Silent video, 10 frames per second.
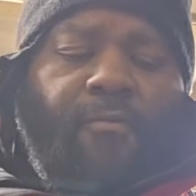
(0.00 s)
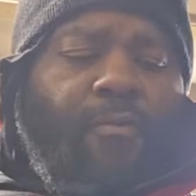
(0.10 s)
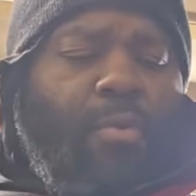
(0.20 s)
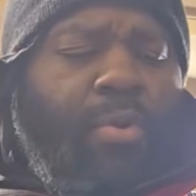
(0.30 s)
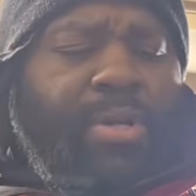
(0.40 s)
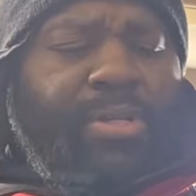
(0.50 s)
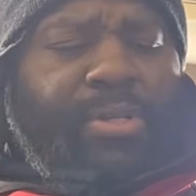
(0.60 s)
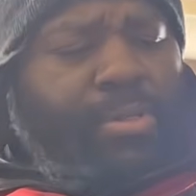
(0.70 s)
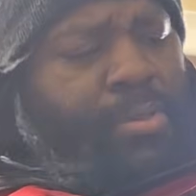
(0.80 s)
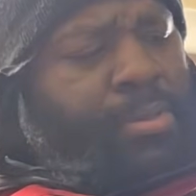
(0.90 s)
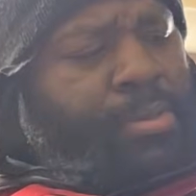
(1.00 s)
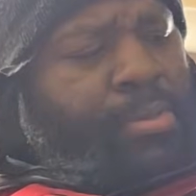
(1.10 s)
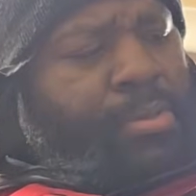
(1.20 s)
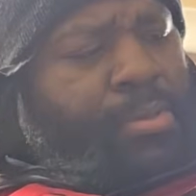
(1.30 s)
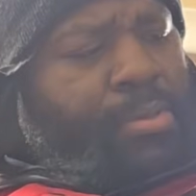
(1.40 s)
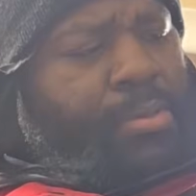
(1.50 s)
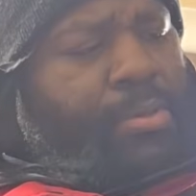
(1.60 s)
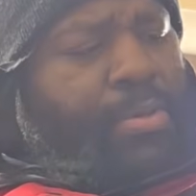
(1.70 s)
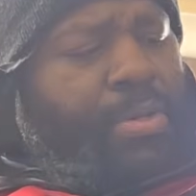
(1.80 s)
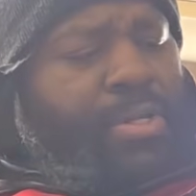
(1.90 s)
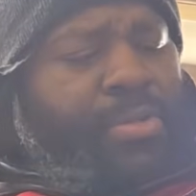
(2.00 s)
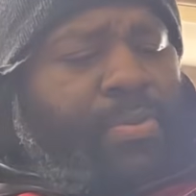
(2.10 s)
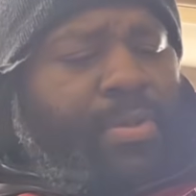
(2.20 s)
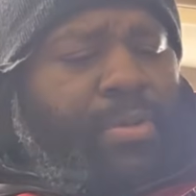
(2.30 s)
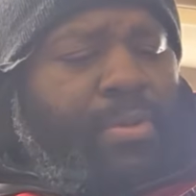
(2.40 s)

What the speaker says: Force on this one, or